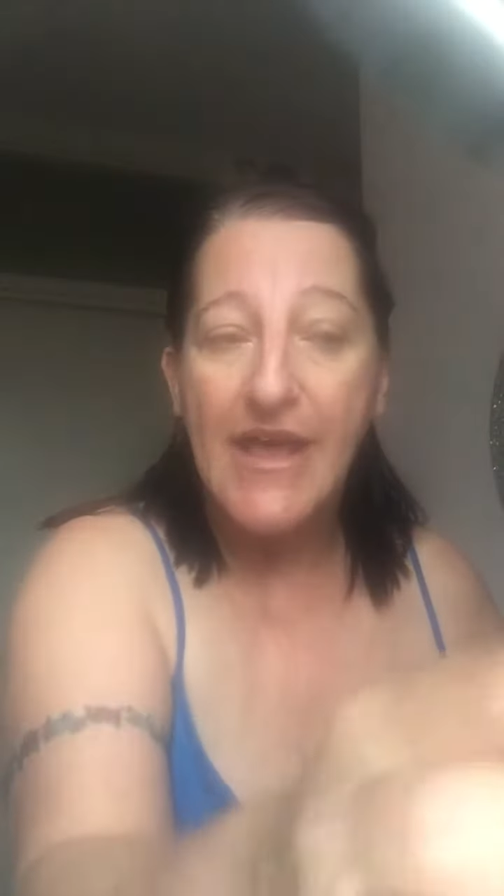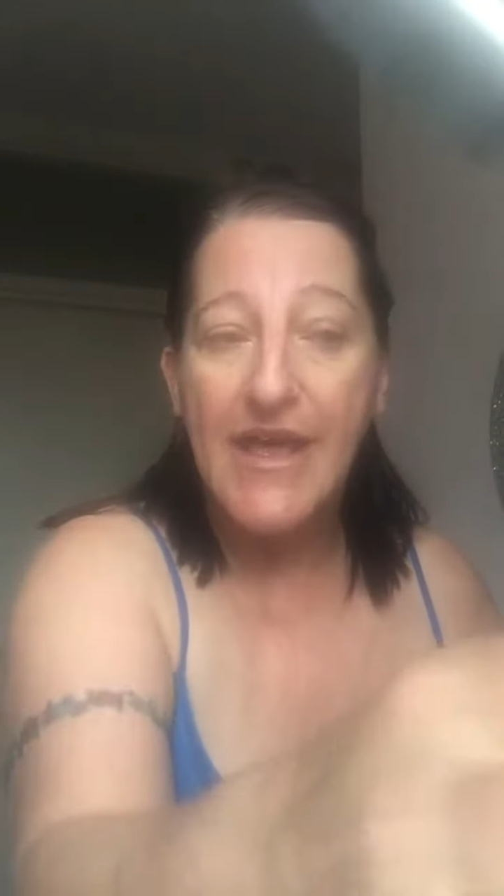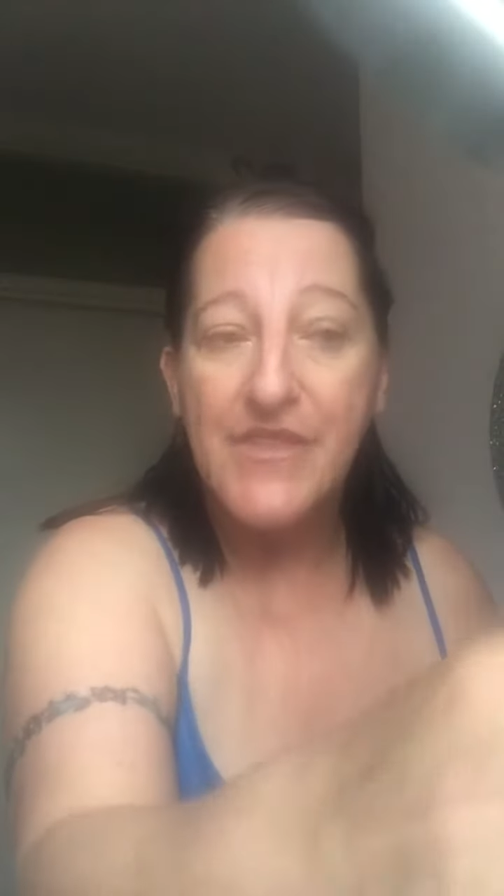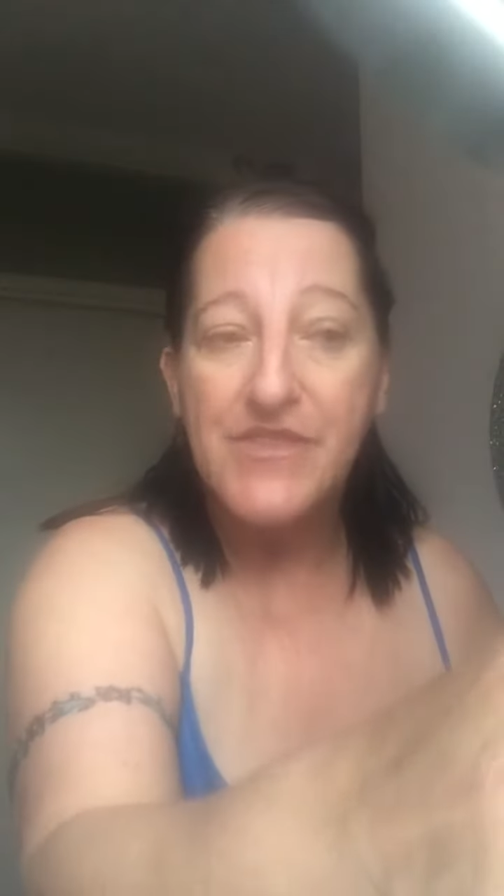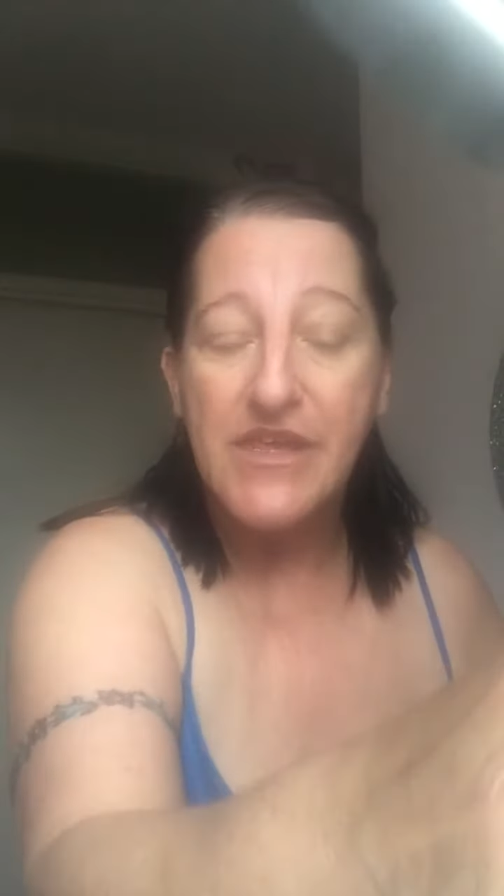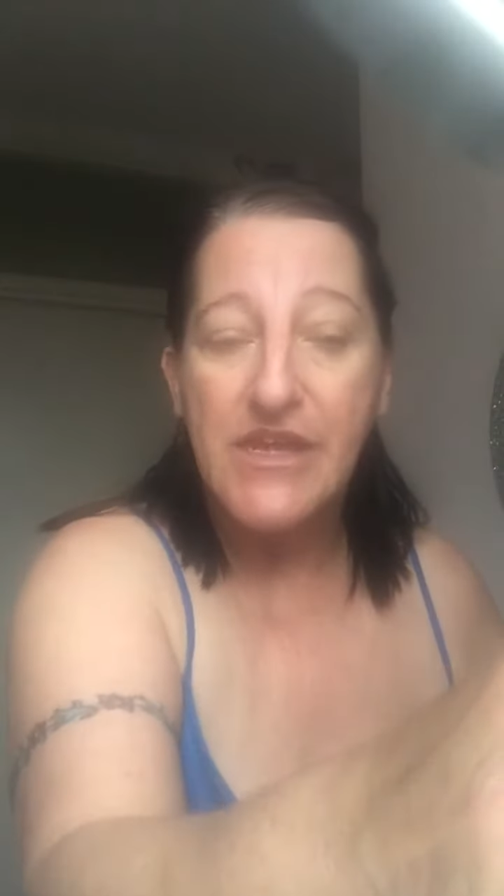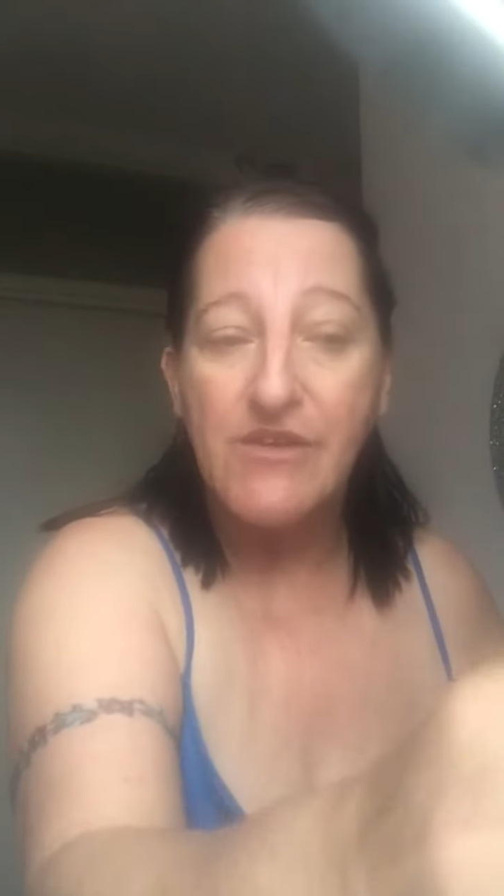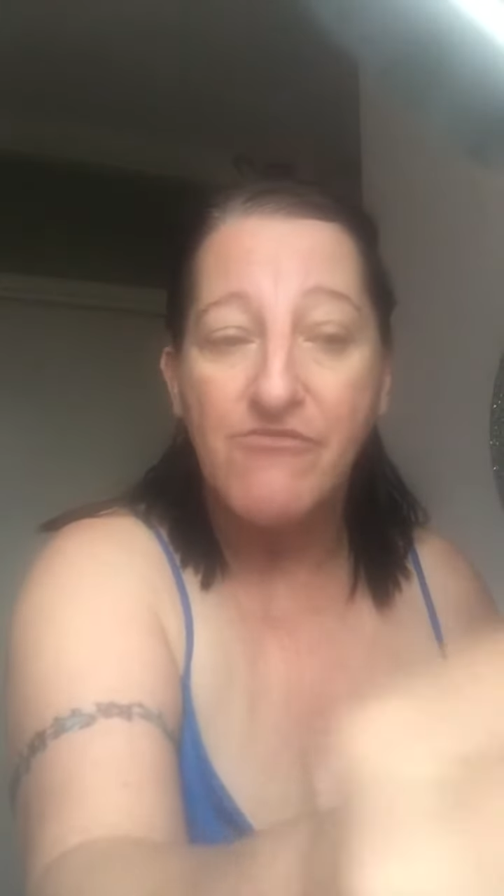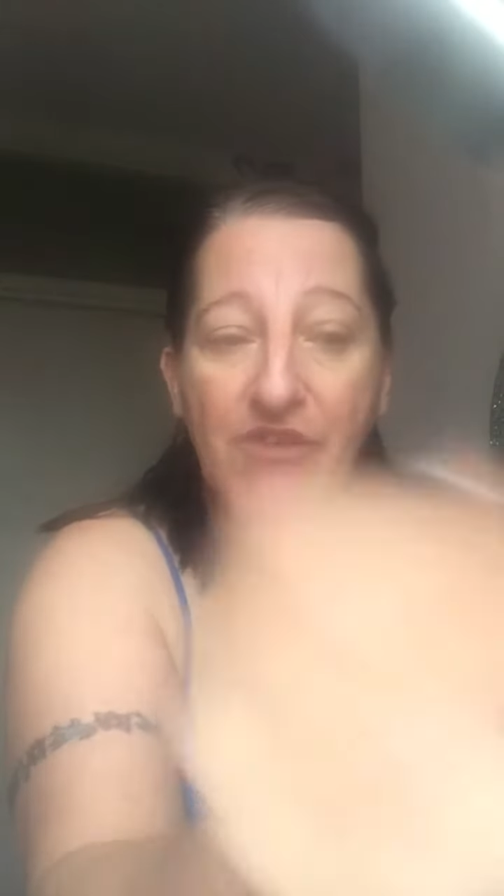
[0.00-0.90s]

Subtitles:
and the